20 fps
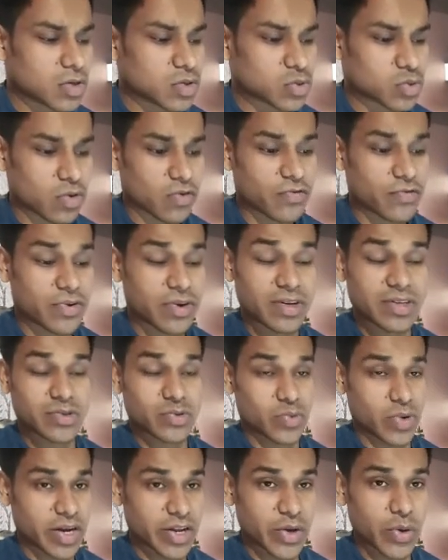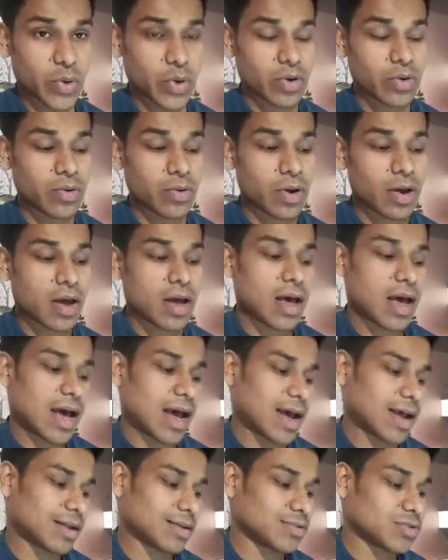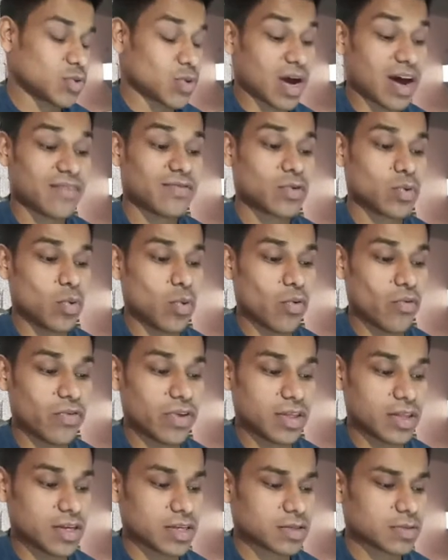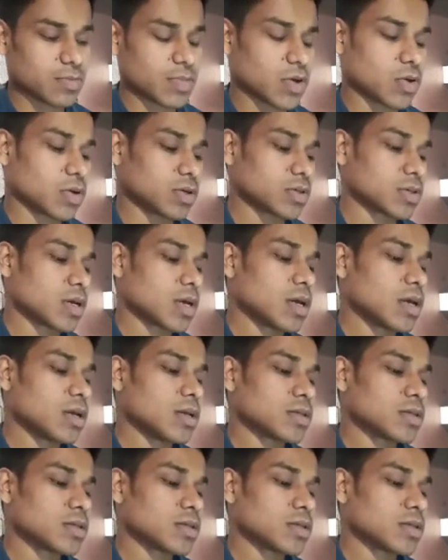software is really good and you have to go with this because